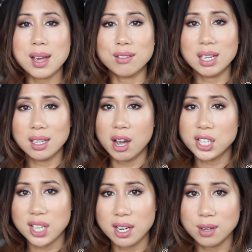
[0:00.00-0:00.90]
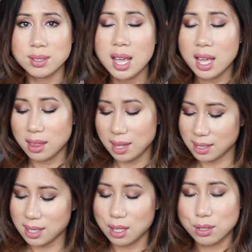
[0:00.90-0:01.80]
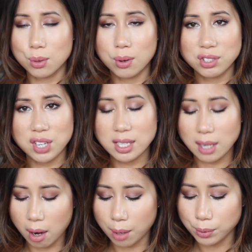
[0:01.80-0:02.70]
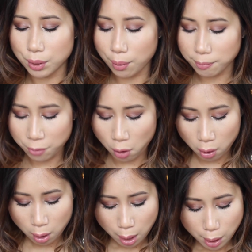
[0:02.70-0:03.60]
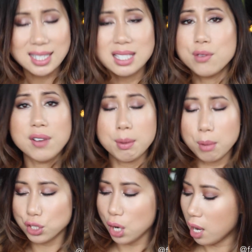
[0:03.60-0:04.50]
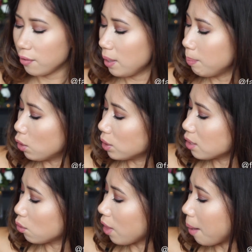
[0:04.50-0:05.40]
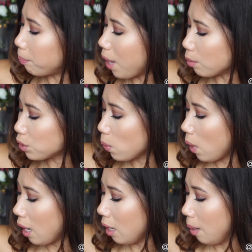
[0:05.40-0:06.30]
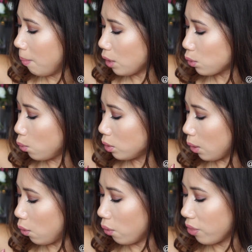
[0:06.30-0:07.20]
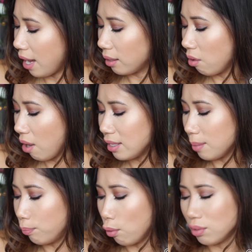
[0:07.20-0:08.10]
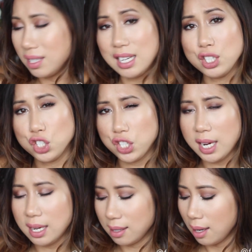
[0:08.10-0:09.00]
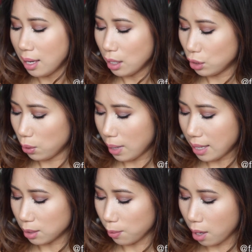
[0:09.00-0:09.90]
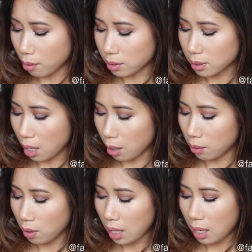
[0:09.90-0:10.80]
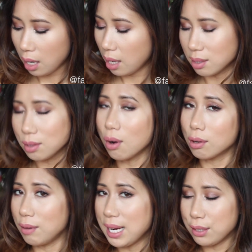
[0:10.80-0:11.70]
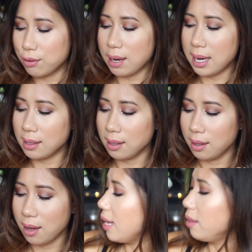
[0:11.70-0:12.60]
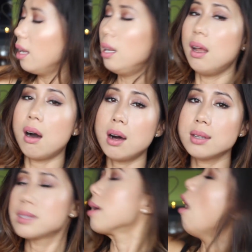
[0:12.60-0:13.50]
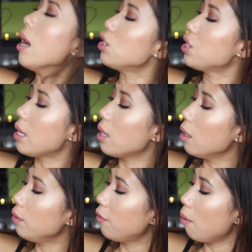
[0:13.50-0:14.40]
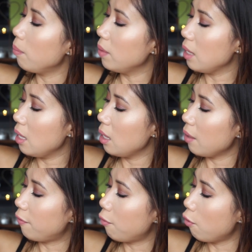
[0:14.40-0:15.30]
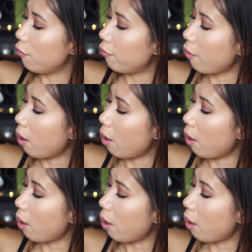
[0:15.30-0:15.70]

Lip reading: wear green eyeshadows, this is the sort of shade that I would opt for. It's still very much earthy because it's got that brown to it, but it's also got that nice bronzy sheen to it as well. So it's not green. Then the last eyeshadow from the fourth